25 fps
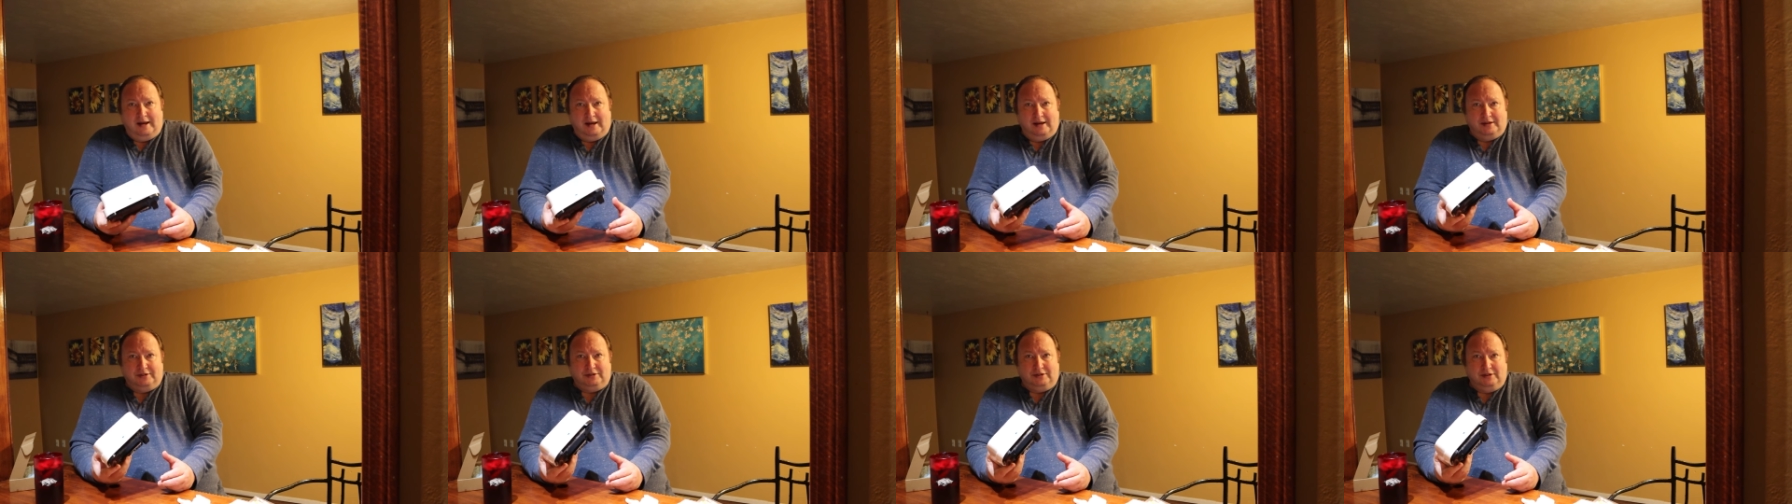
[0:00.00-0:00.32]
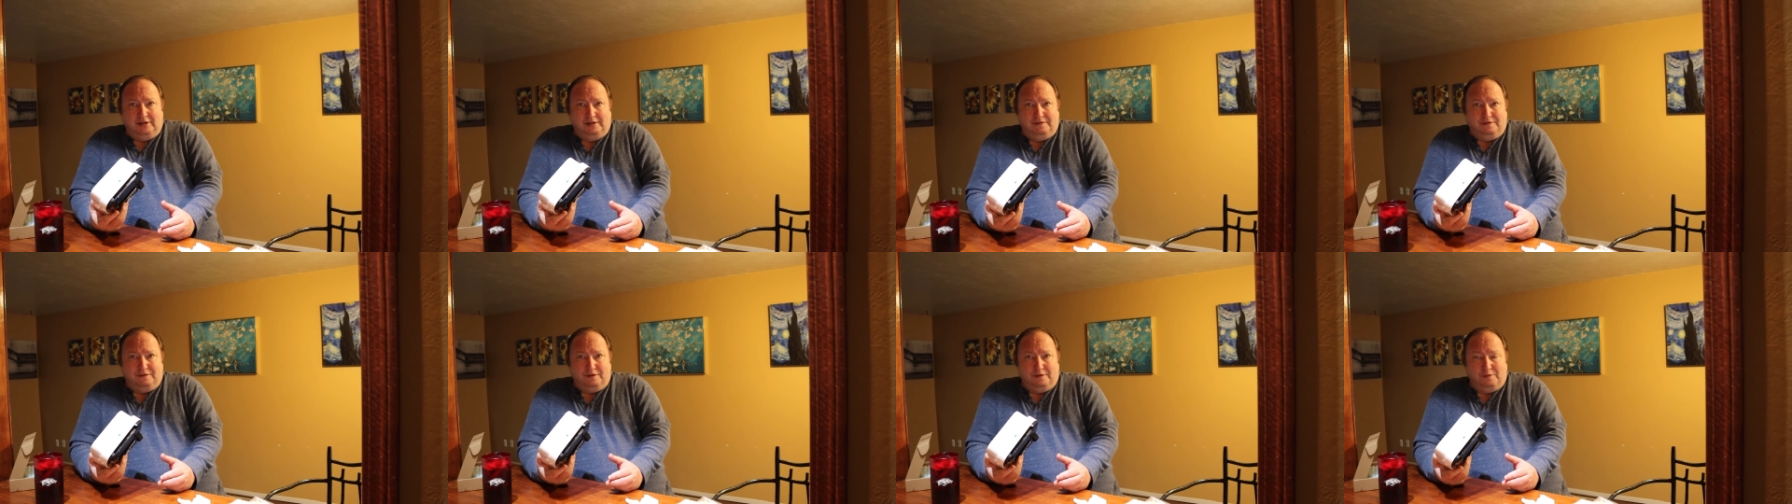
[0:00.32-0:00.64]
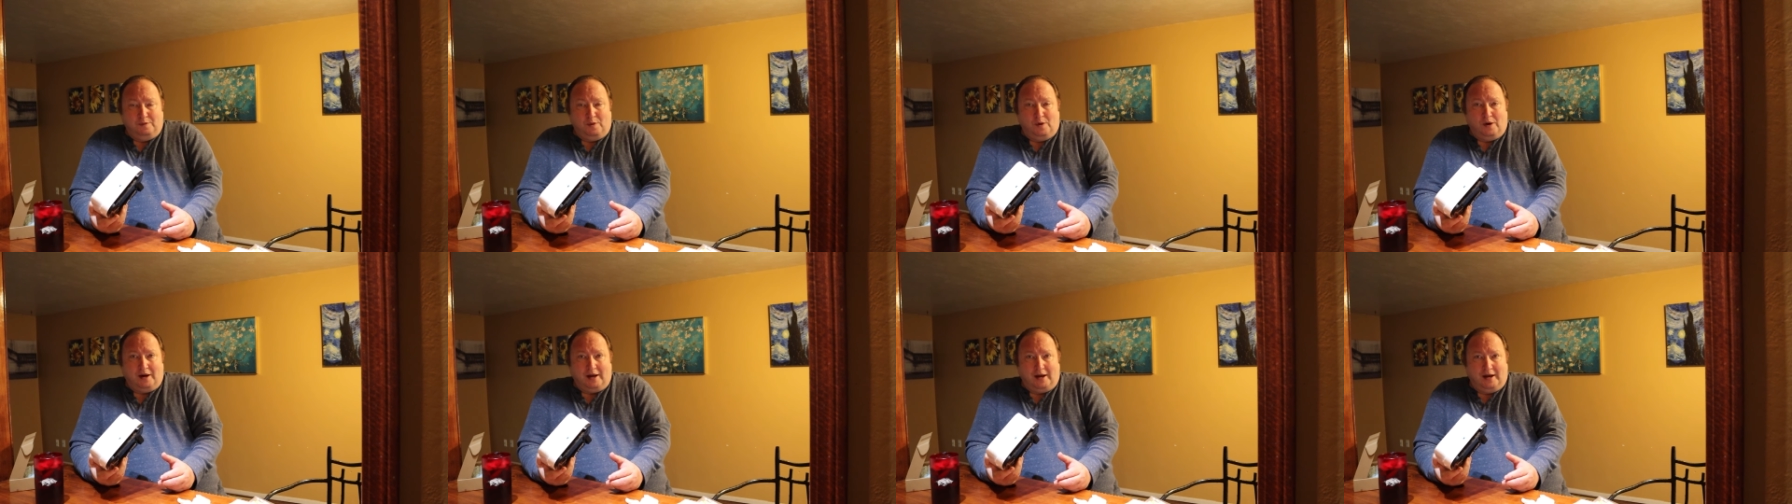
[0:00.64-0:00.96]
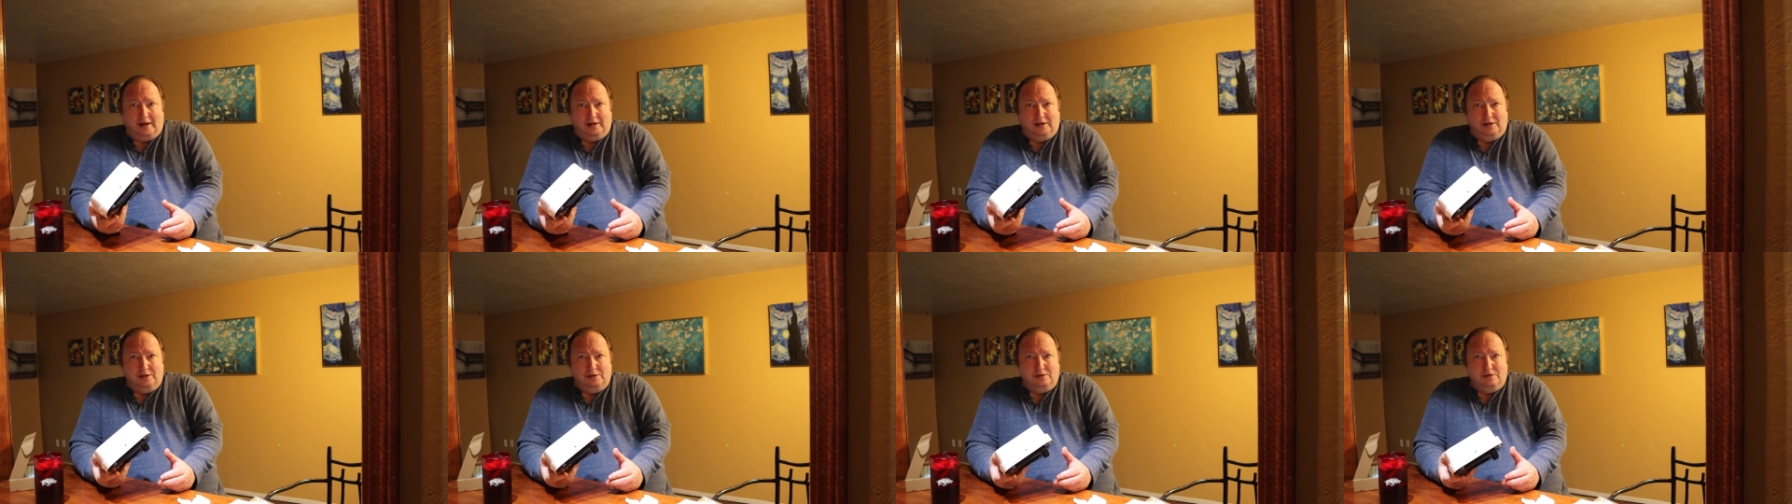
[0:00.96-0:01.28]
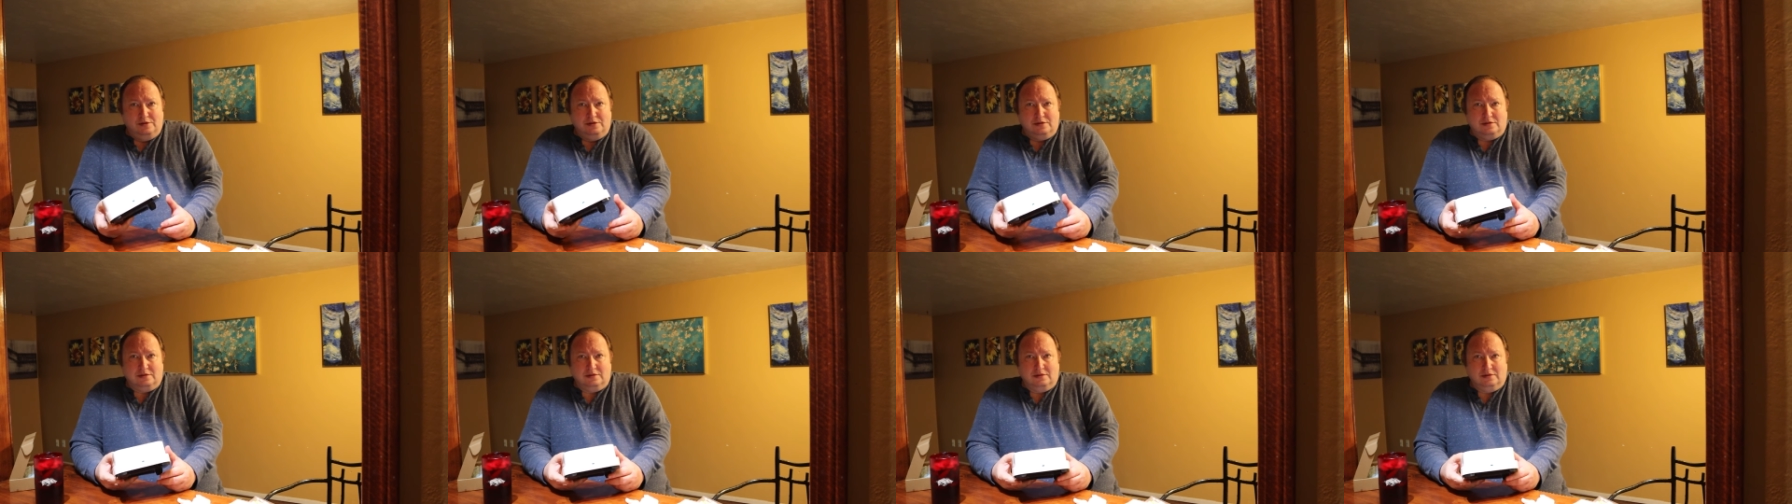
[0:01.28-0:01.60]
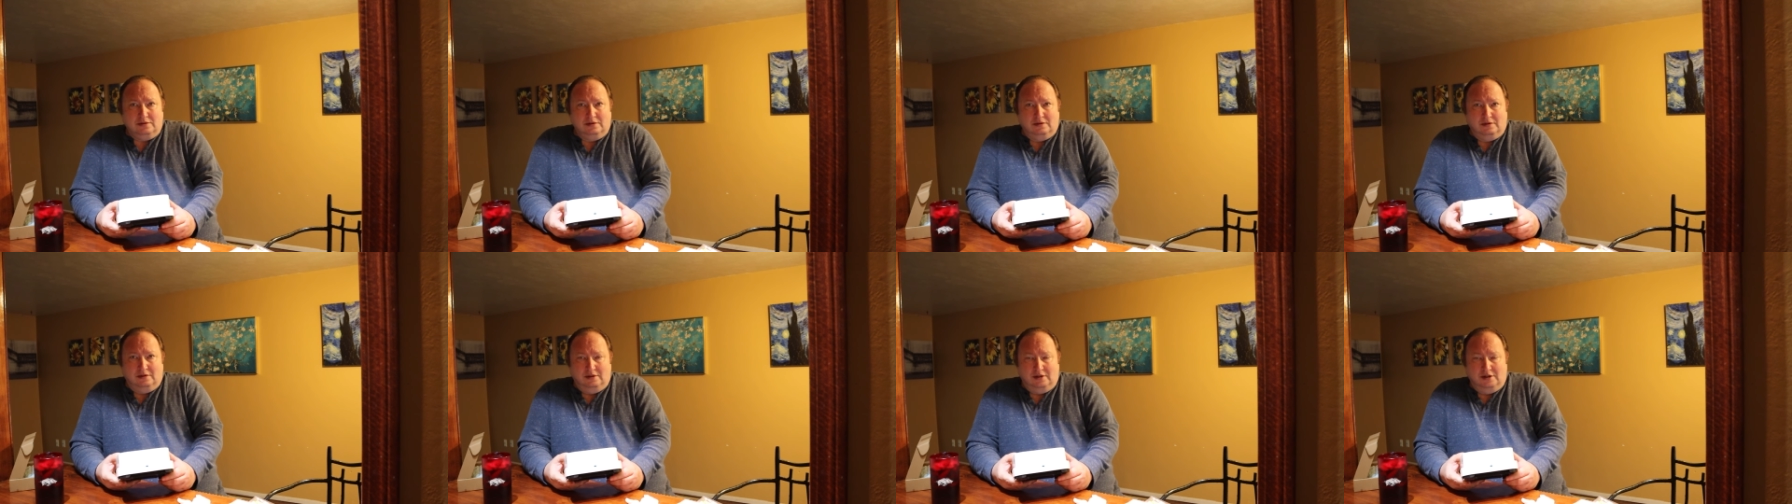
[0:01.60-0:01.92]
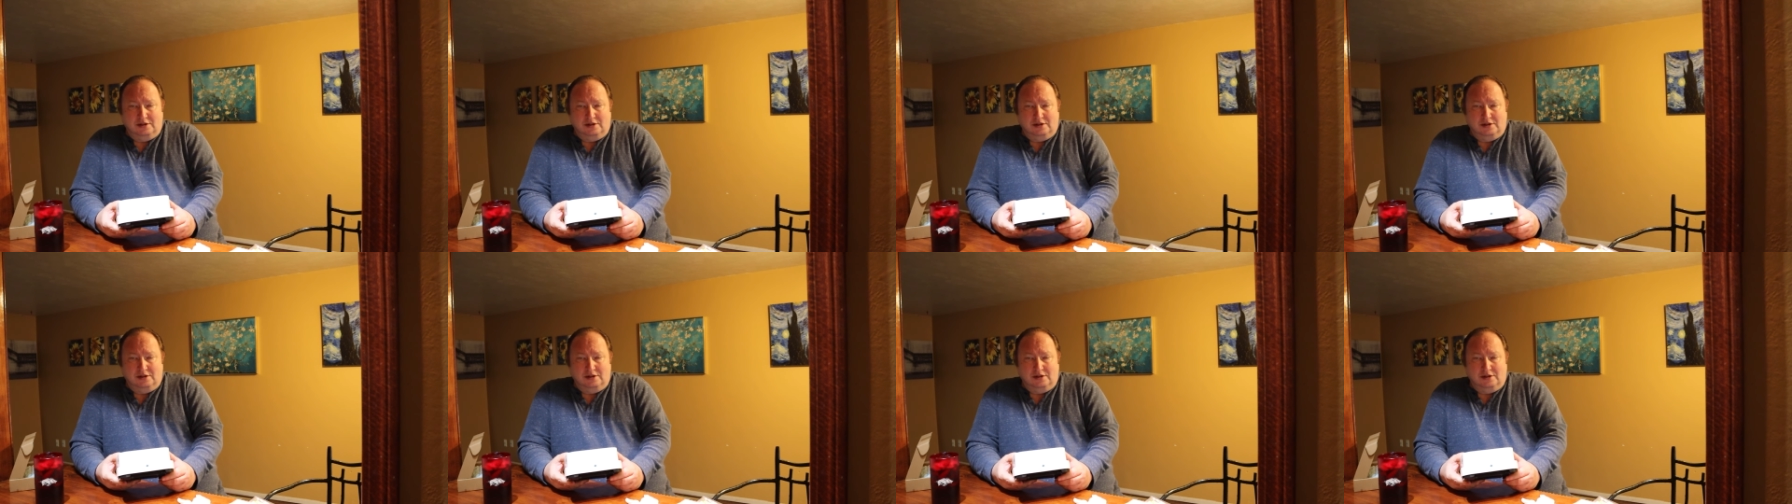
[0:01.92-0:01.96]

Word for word: actually, for what I use,